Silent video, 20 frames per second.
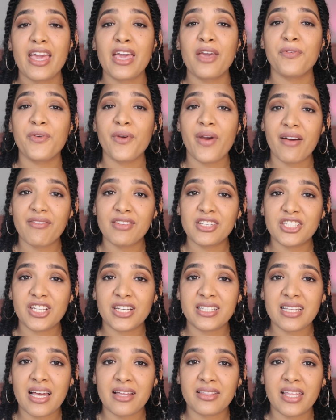If you haven't
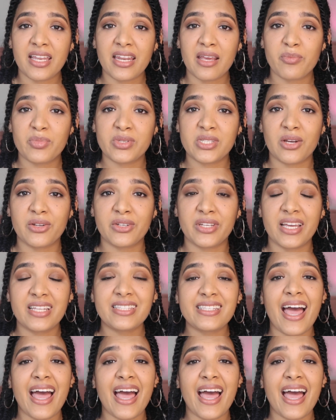checked out that episode yet,